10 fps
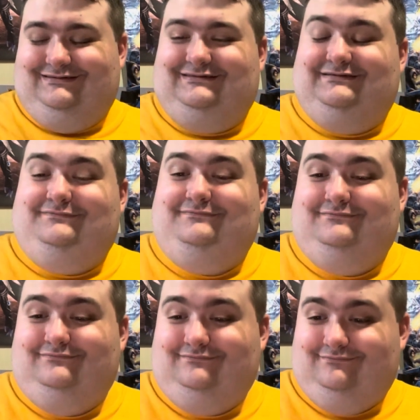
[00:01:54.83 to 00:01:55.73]

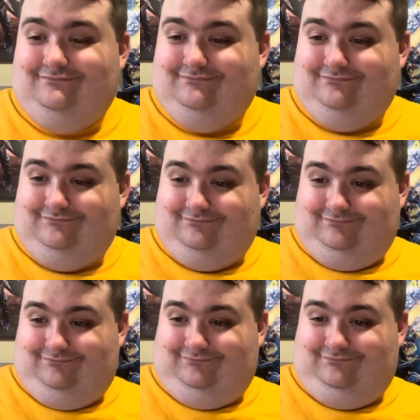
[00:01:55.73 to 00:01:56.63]

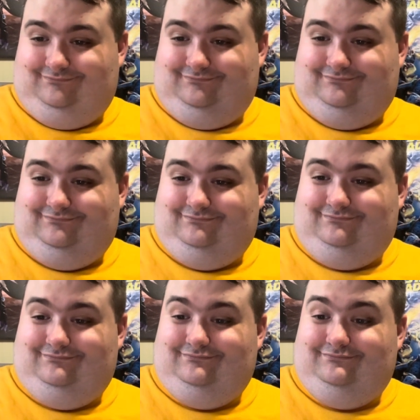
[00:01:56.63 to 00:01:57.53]

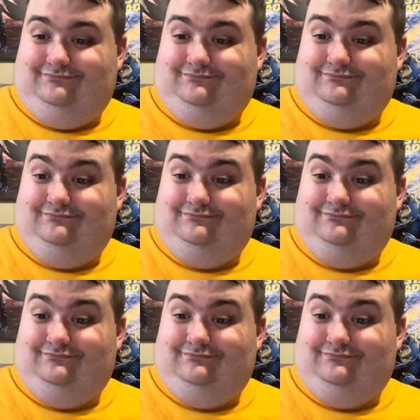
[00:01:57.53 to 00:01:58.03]
(no one is talking)